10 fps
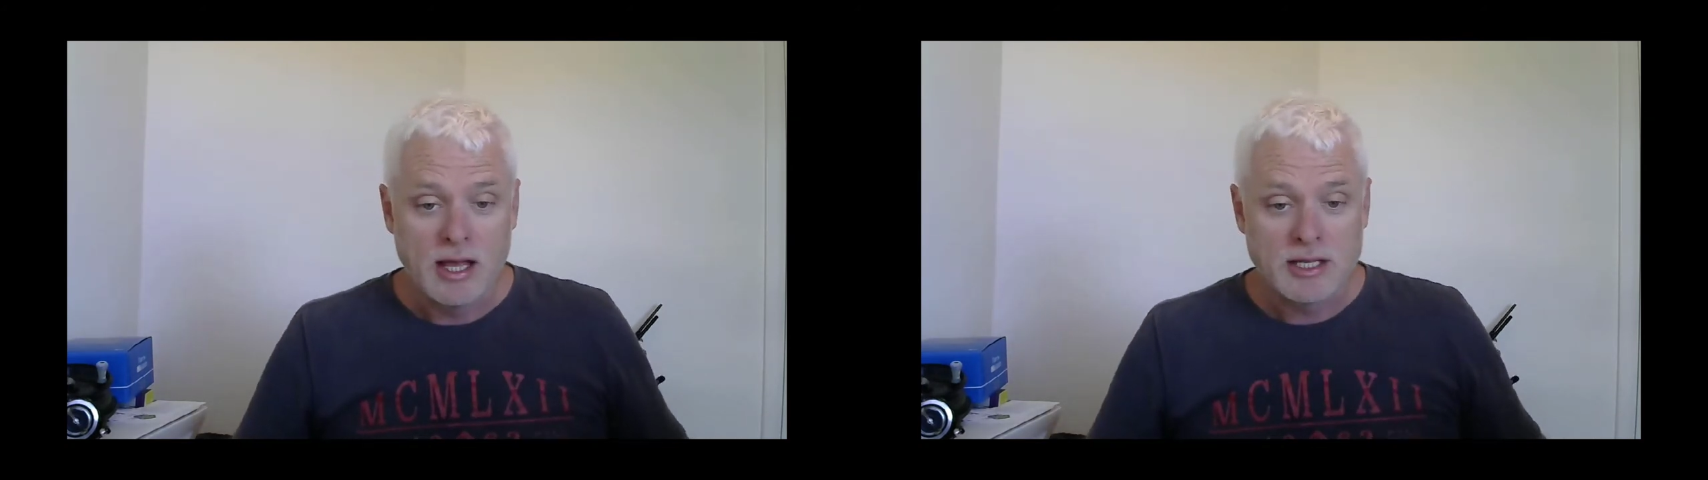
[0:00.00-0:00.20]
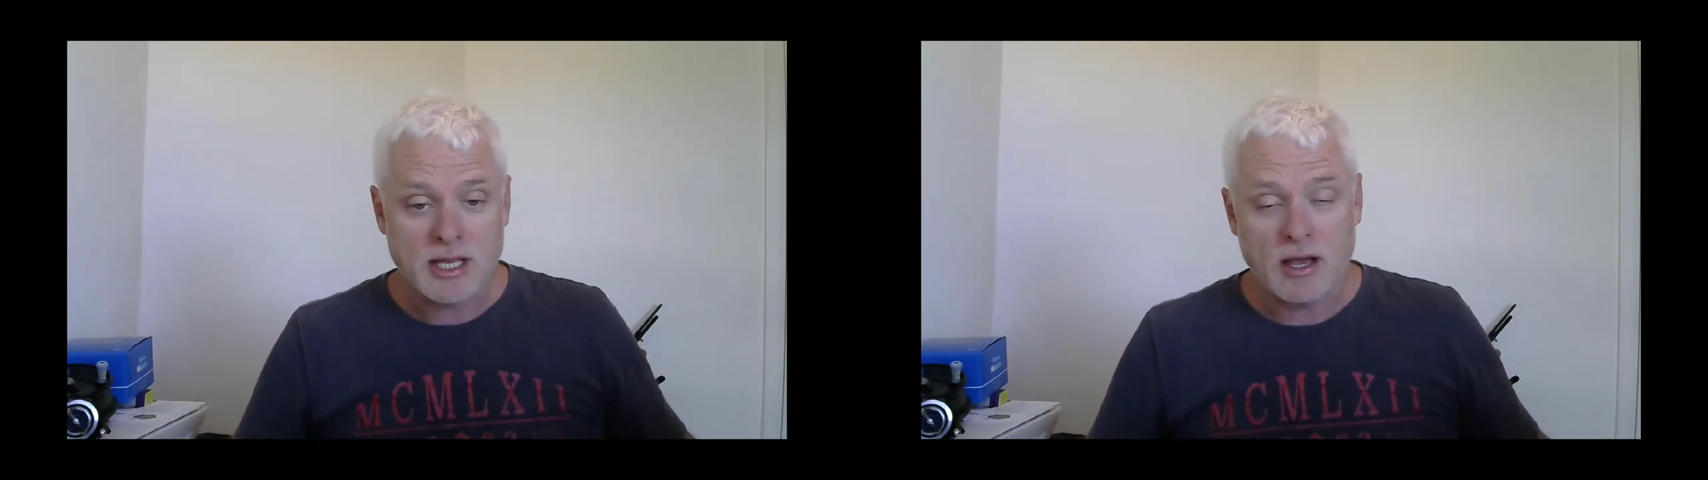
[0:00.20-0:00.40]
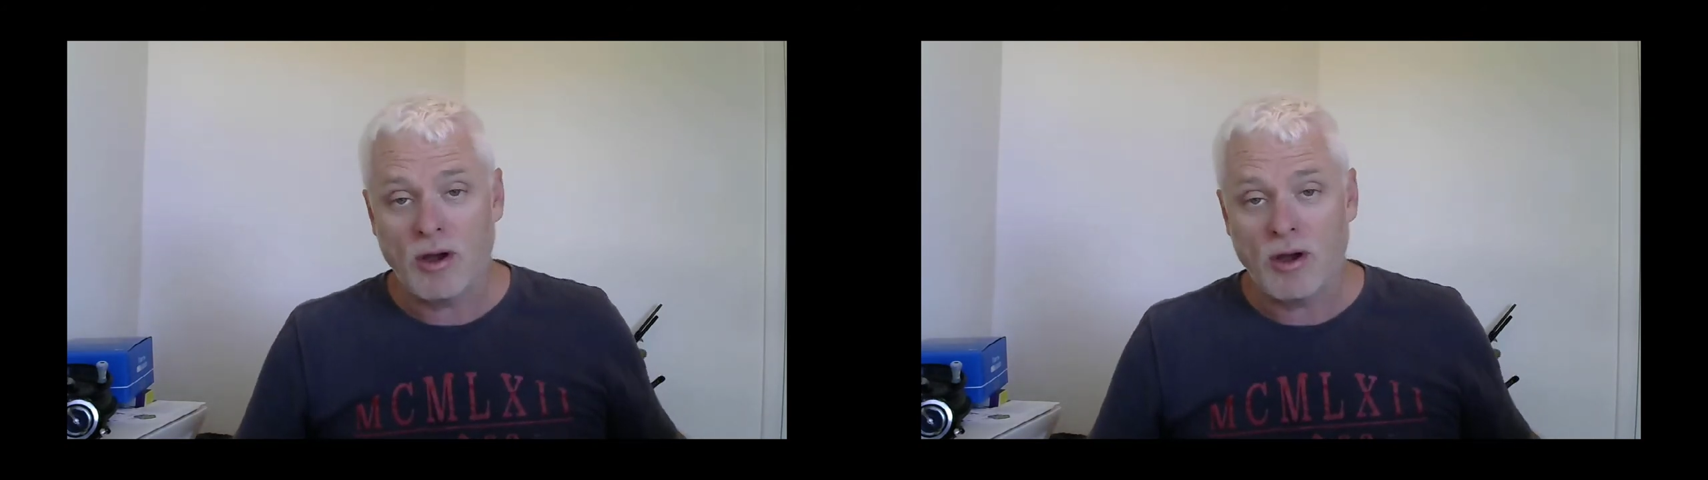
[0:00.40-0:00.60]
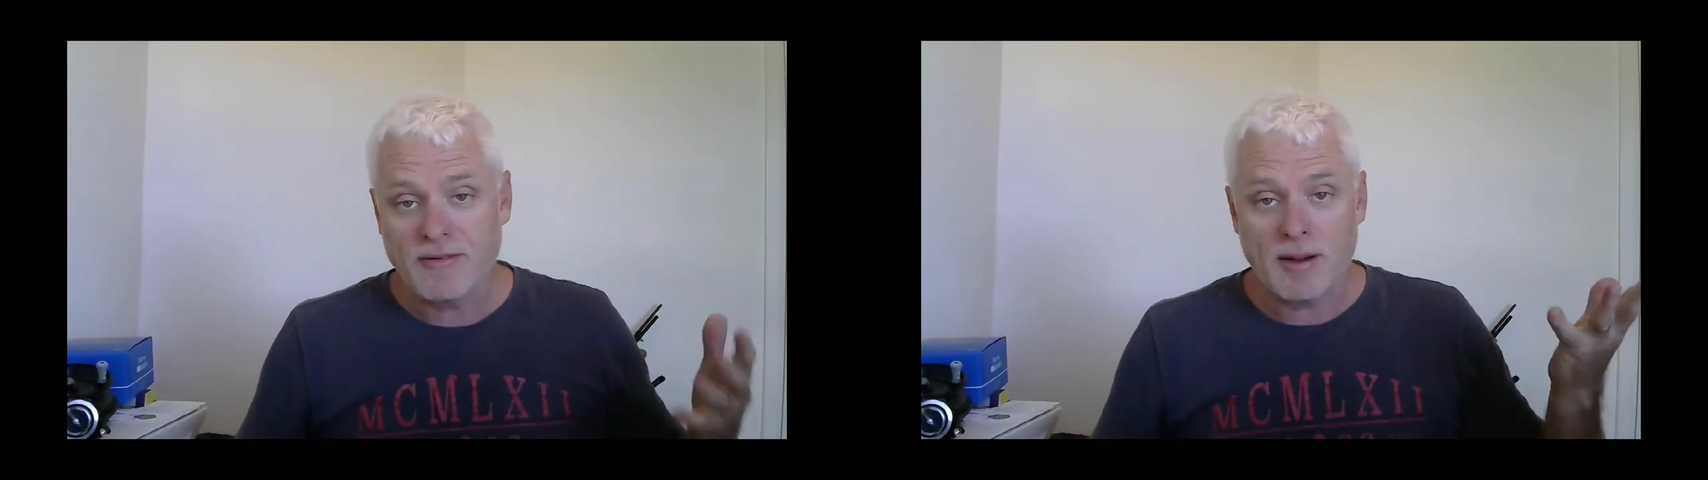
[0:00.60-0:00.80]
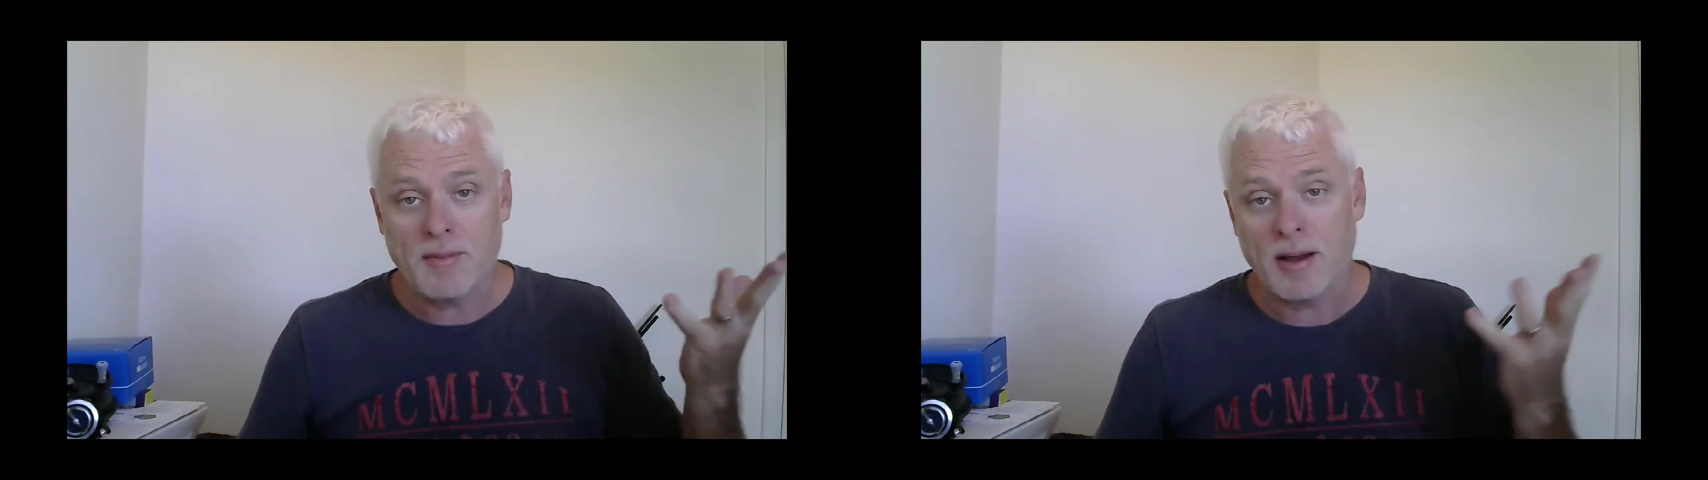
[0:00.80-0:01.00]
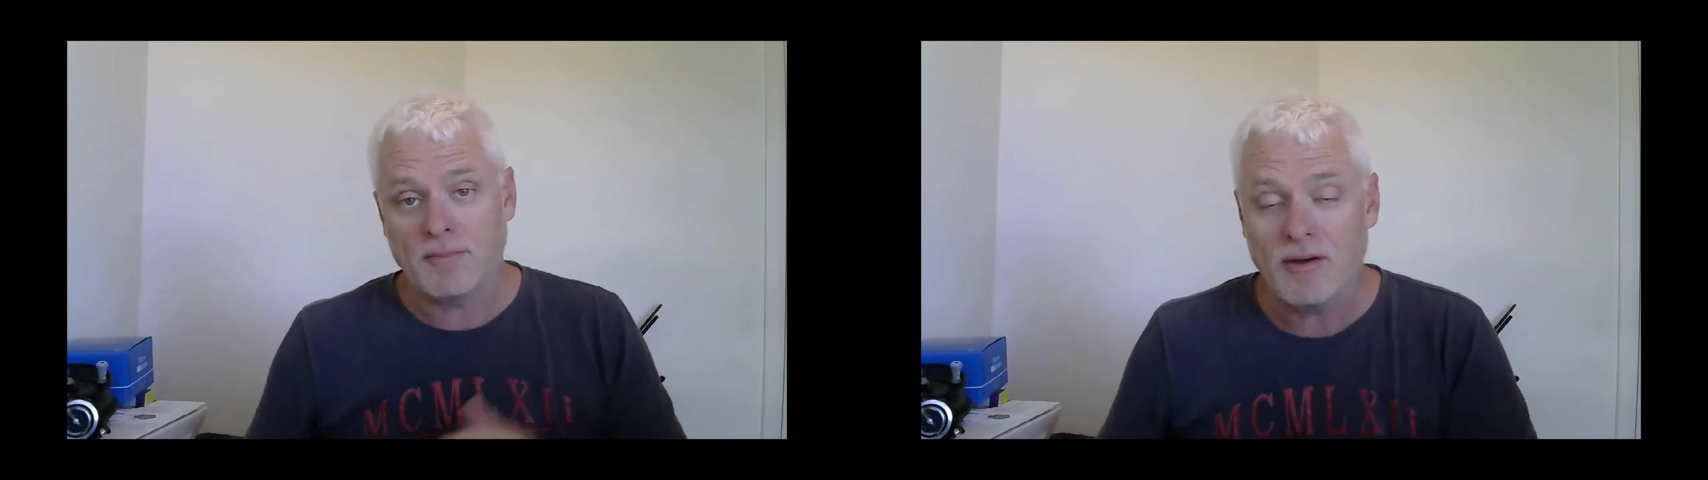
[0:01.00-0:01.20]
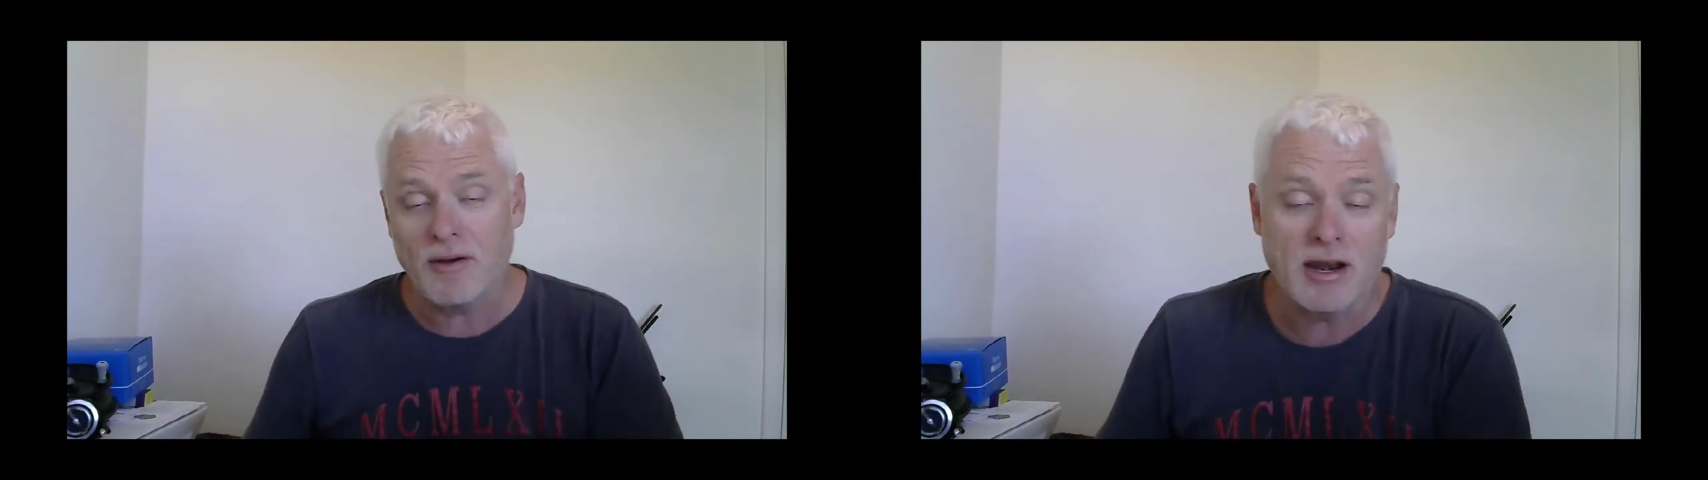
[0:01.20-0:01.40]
So I've come up, I've